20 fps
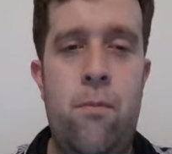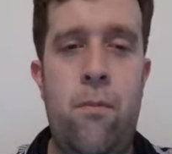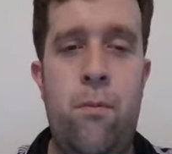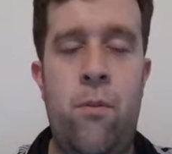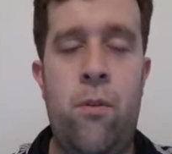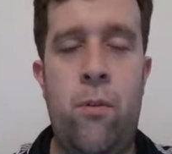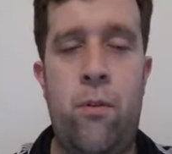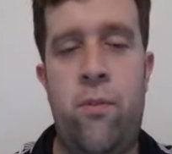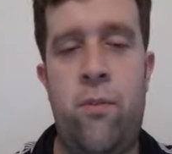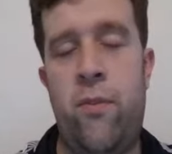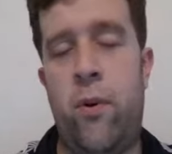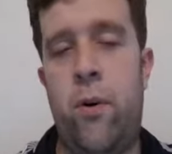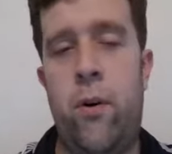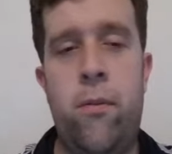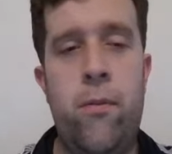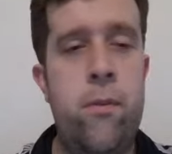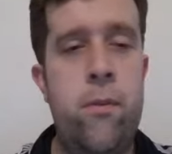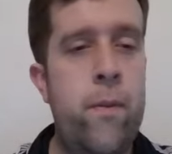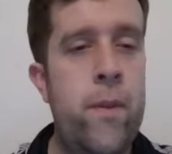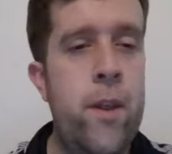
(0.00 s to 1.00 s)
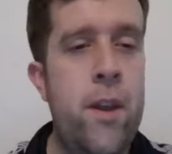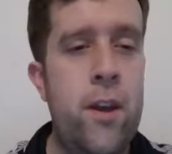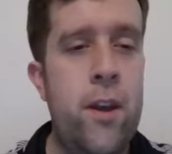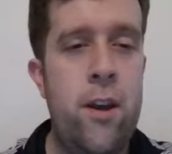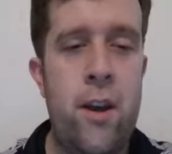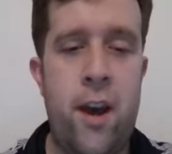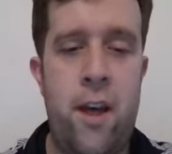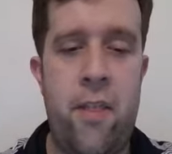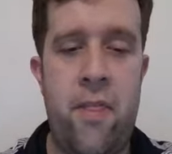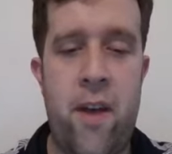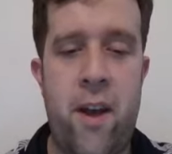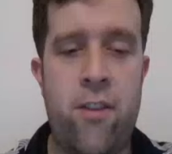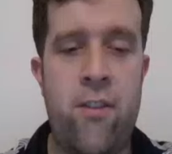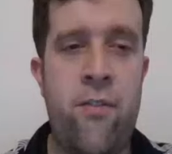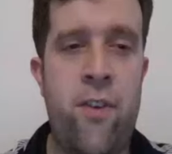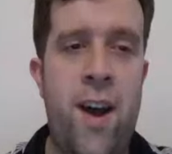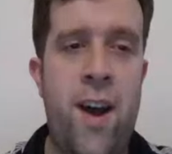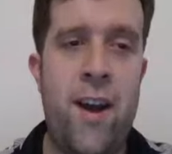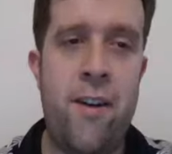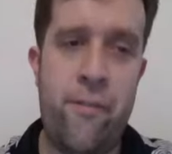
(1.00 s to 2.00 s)
so it's four. And that's
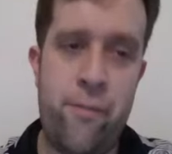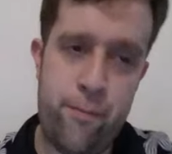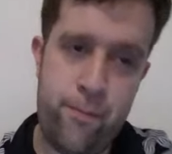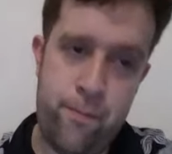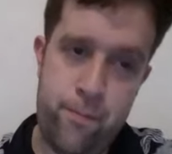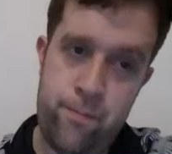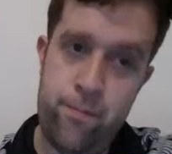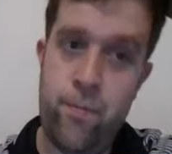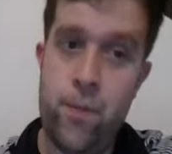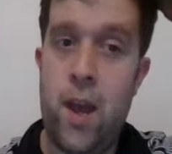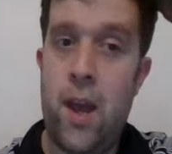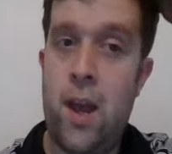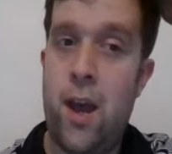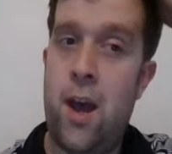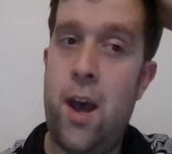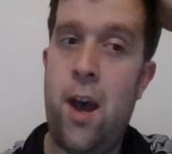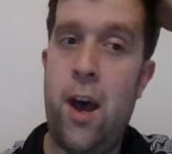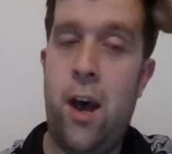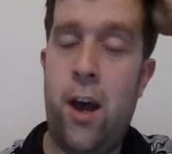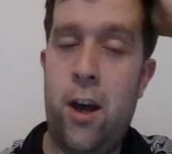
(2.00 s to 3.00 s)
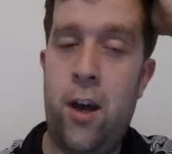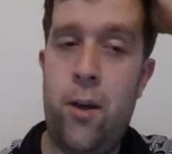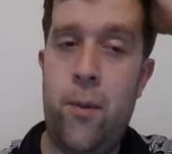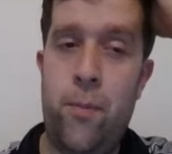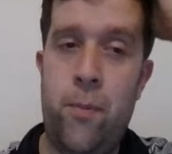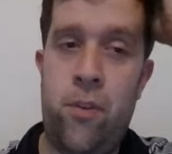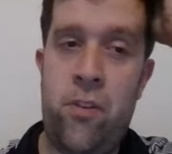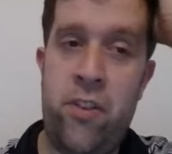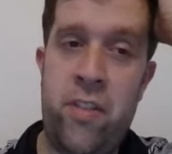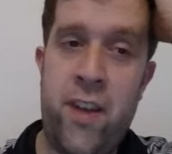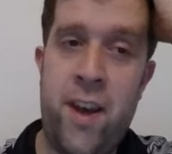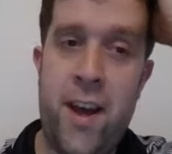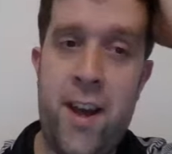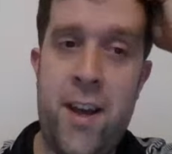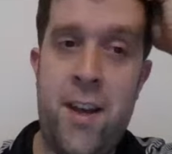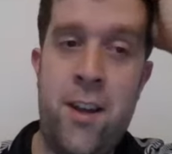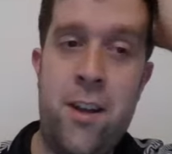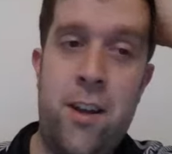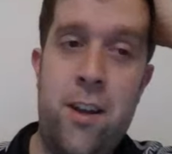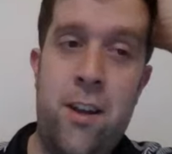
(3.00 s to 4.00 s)
five. Uh, so
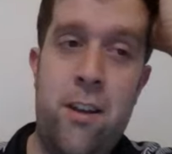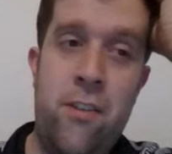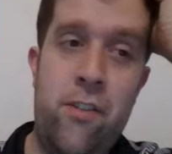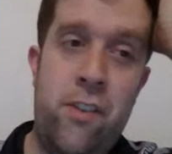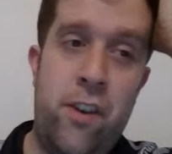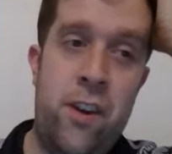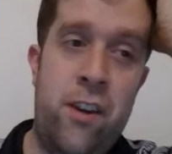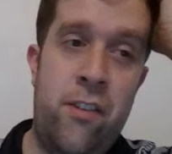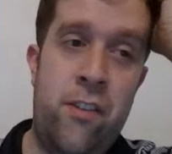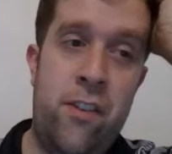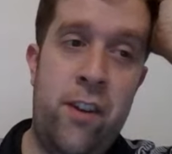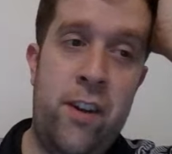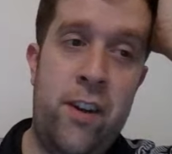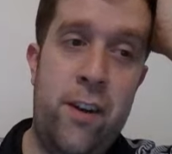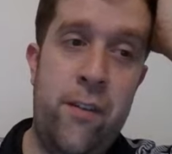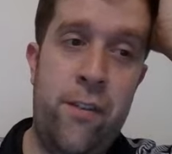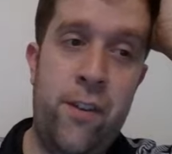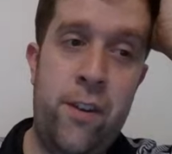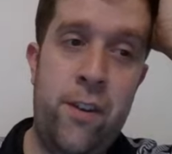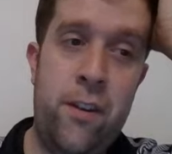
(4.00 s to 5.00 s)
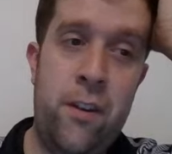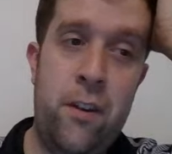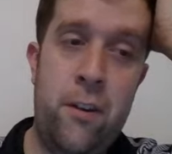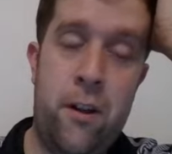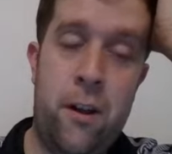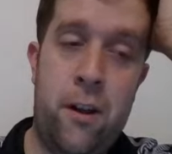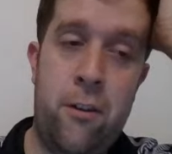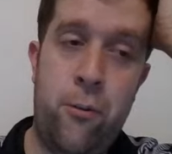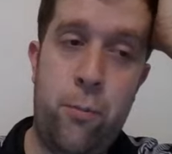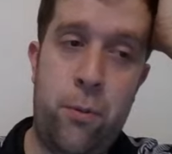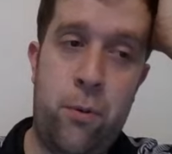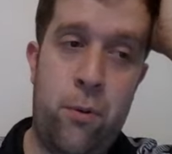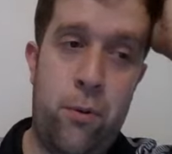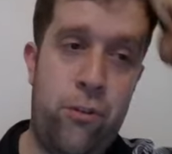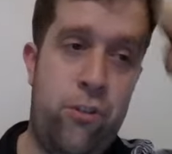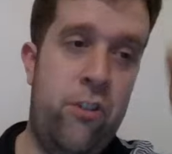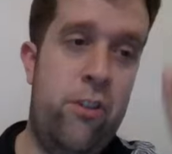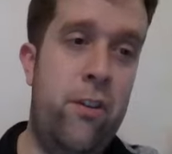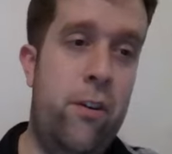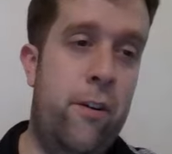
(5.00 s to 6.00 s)
that is a significantly large
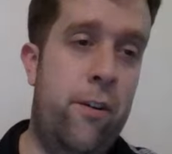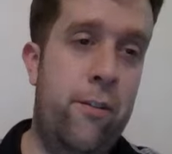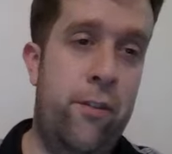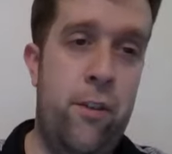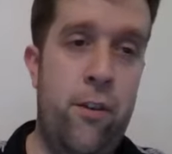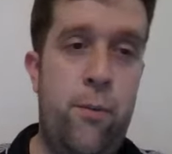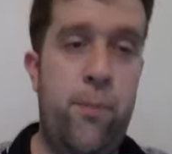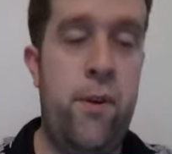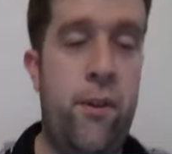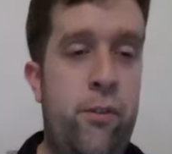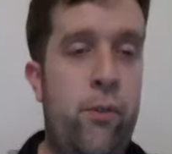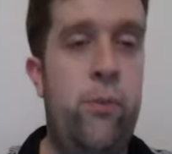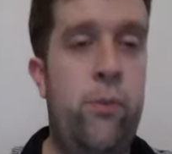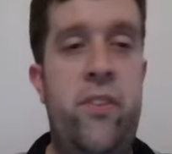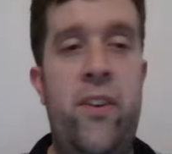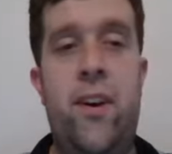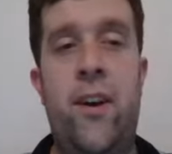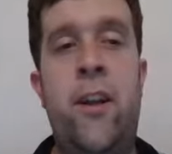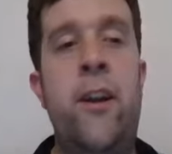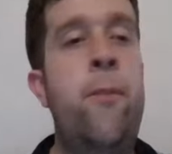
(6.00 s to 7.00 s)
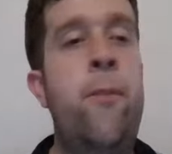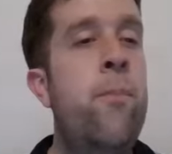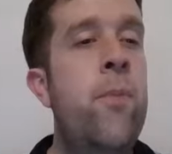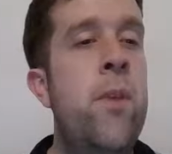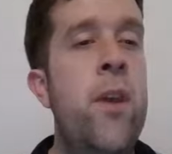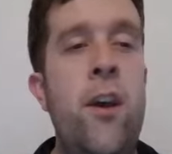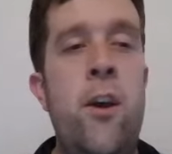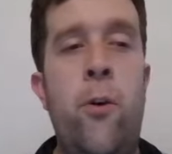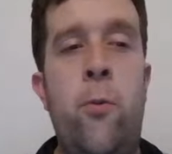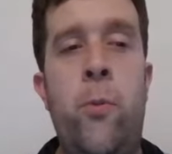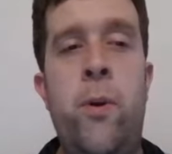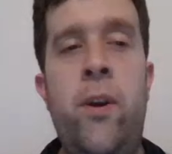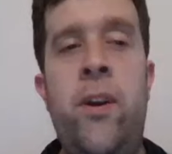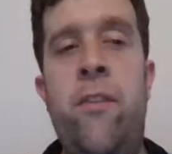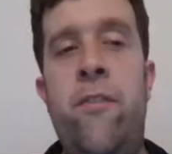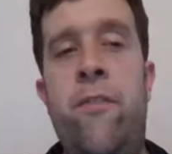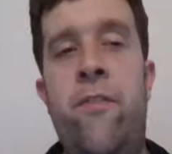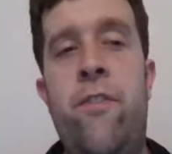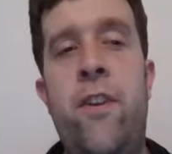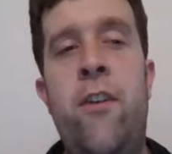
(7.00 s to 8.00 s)
portion of this puzzle done. We
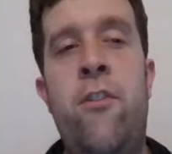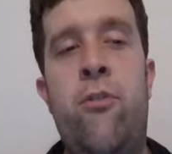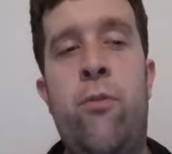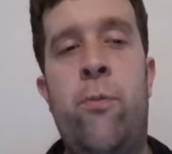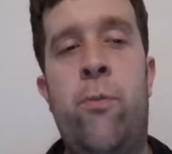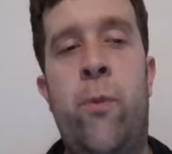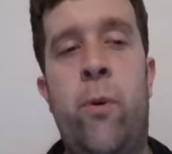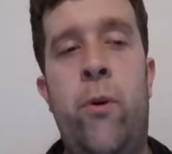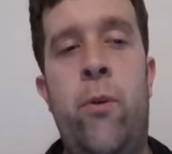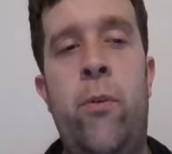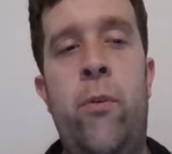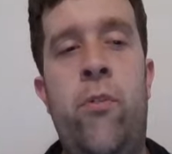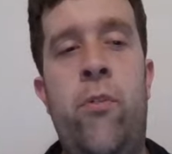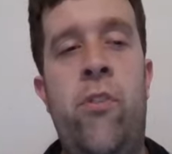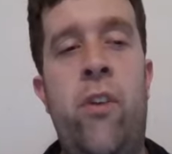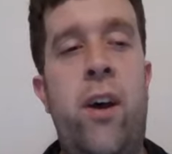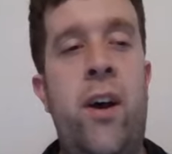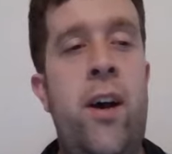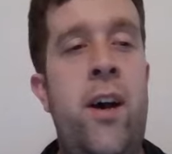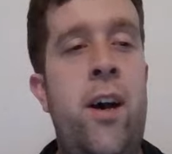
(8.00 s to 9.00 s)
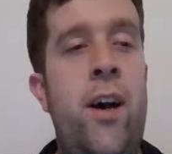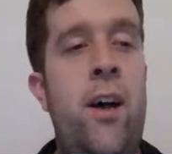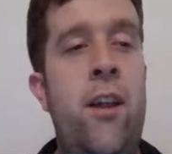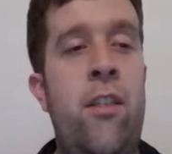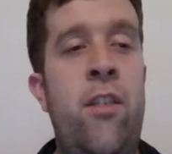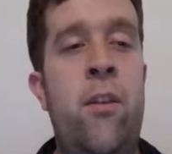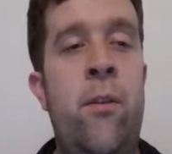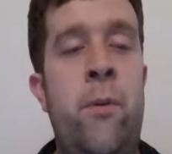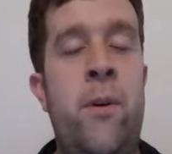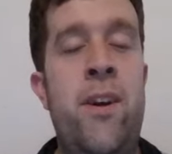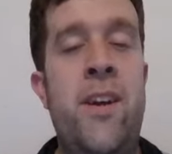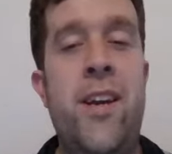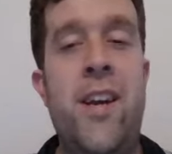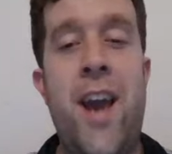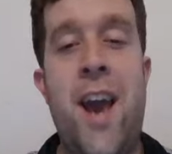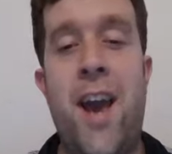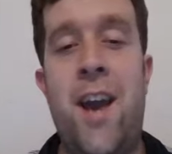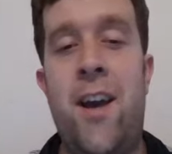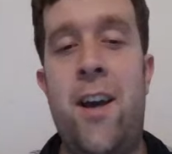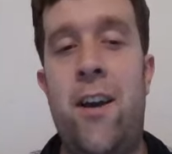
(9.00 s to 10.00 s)
can finish rows uh, 3
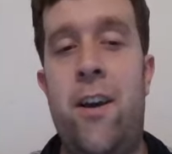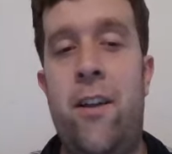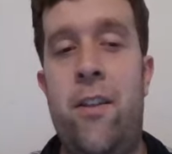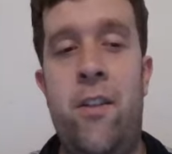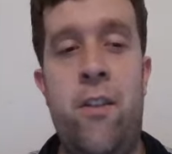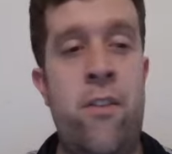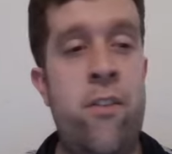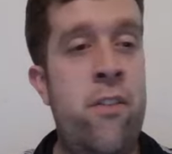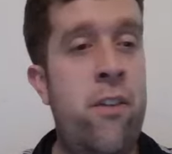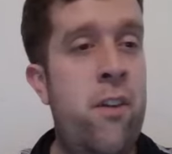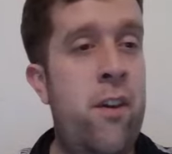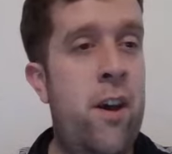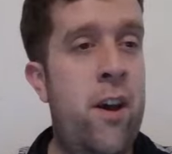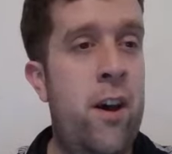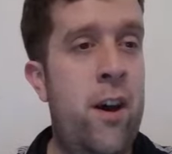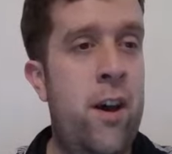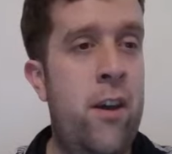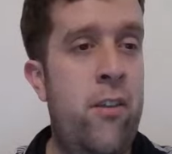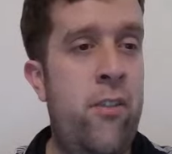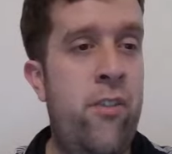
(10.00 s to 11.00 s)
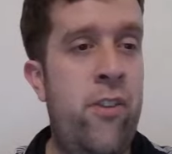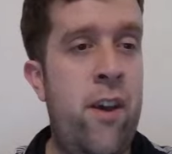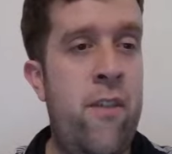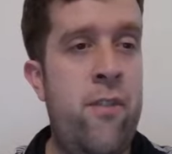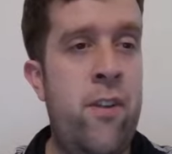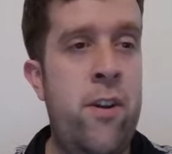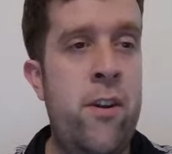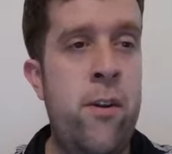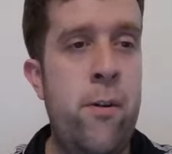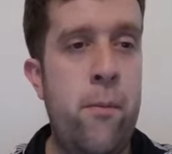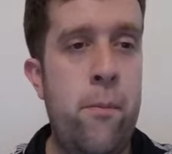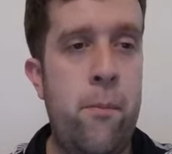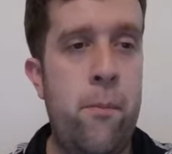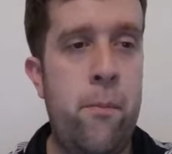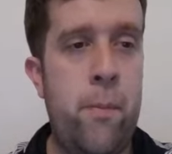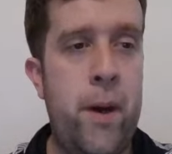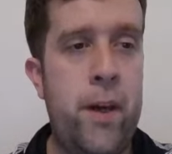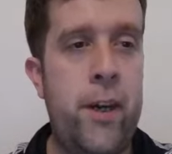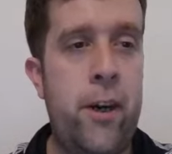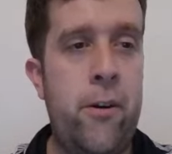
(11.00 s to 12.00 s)
and uh, 7
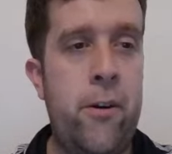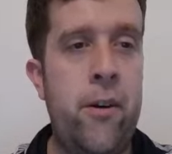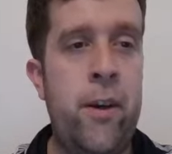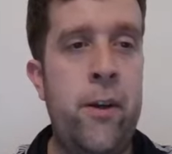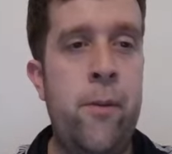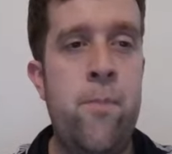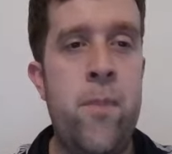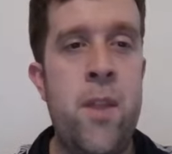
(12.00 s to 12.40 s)
by going,